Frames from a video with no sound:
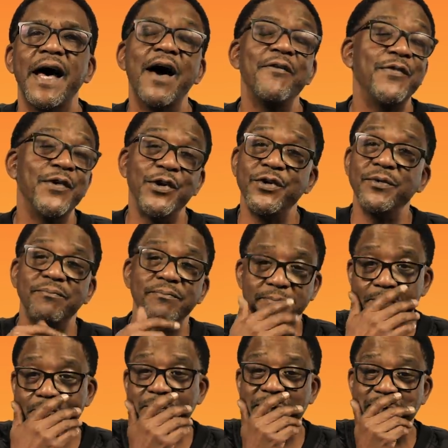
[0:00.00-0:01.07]
I've heard
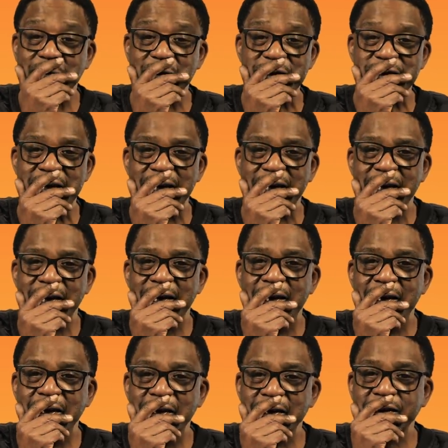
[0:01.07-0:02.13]
people say,
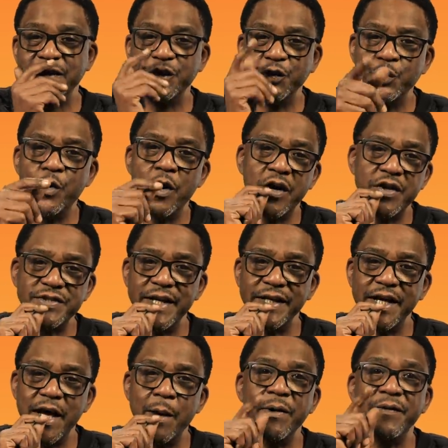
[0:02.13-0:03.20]
look, the new artists
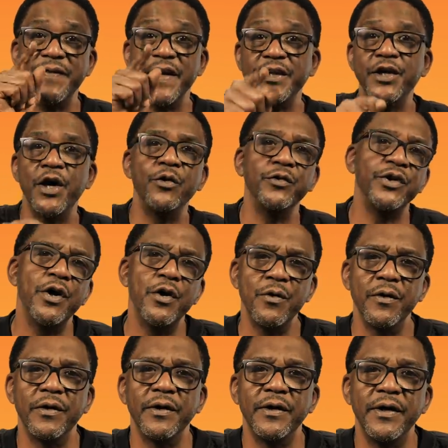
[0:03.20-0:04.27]
that come, if they don't
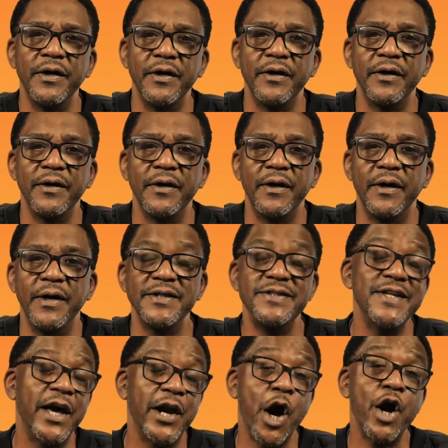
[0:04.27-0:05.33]
know,
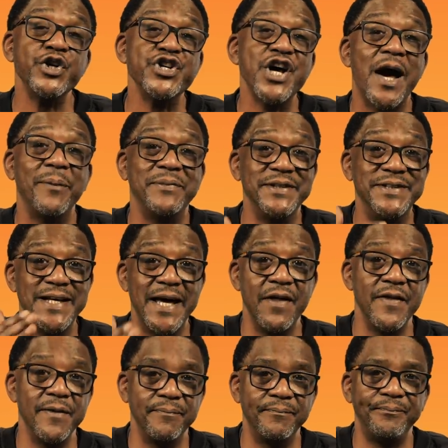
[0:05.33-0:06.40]
it's not our job to
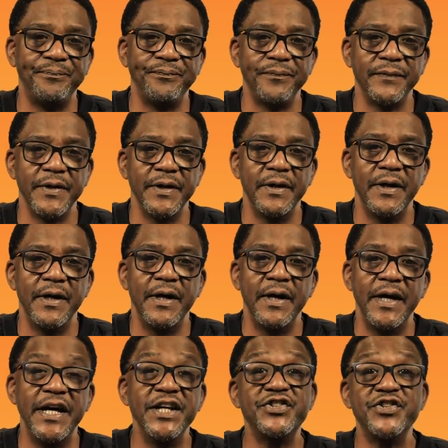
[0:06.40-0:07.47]
tell them.
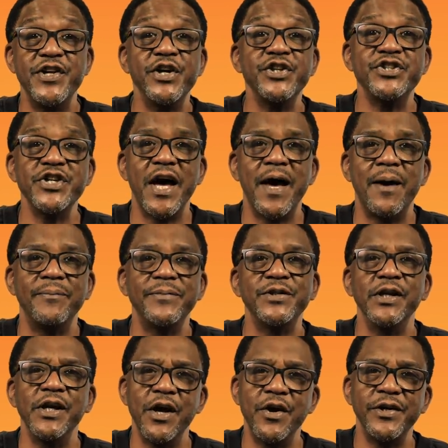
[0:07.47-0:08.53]
It's their job
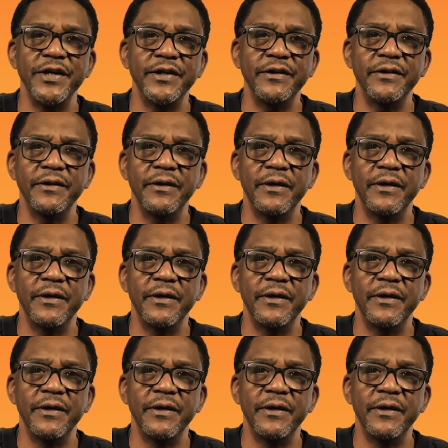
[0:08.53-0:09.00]
to learn it